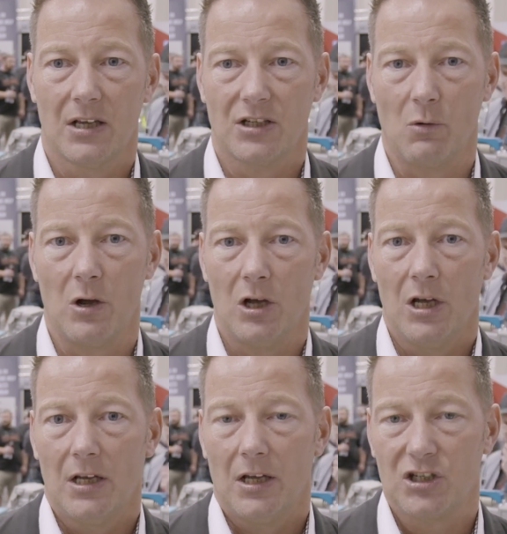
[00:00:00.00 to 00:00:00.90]
So we're
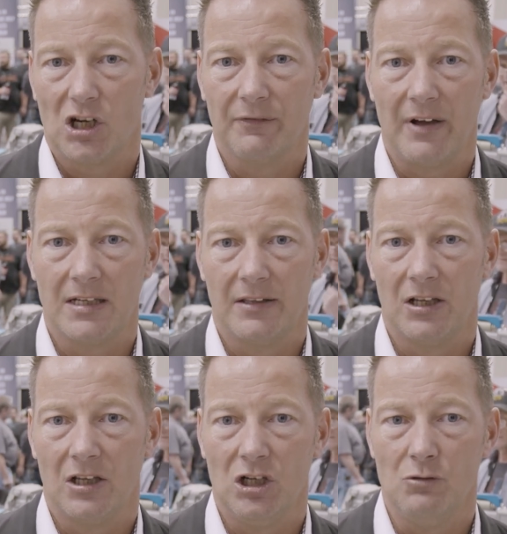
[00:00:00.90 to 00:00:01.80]
circumventing
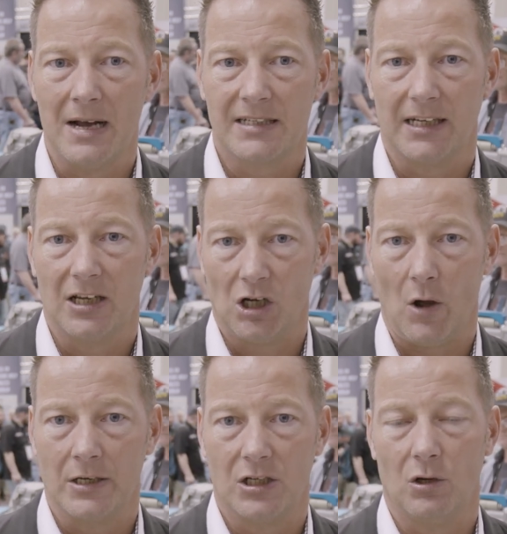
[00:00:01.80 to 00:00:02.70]
the pneumatic and
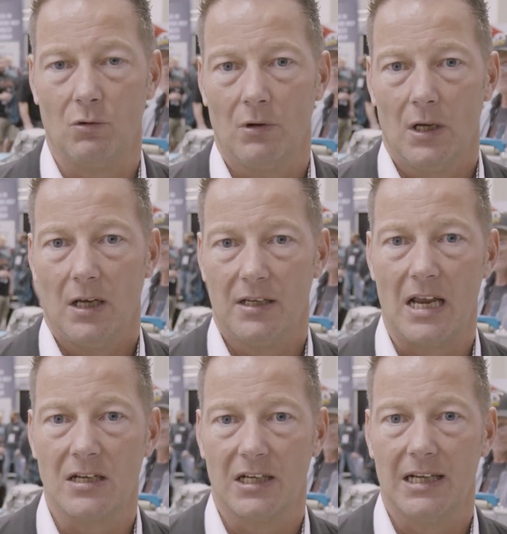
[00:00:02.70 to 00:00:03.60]
going to
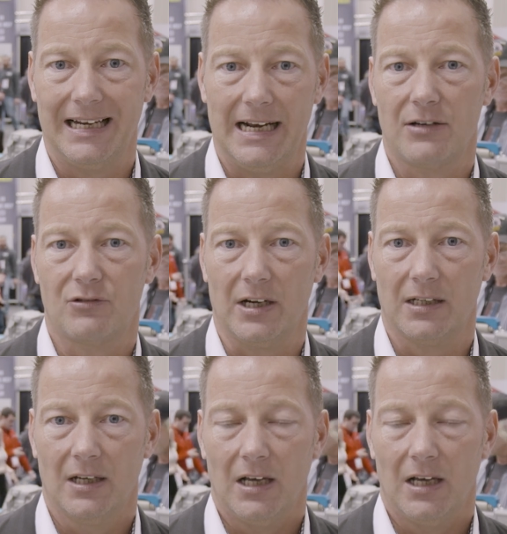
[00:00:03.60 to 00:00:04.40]
essentially electric.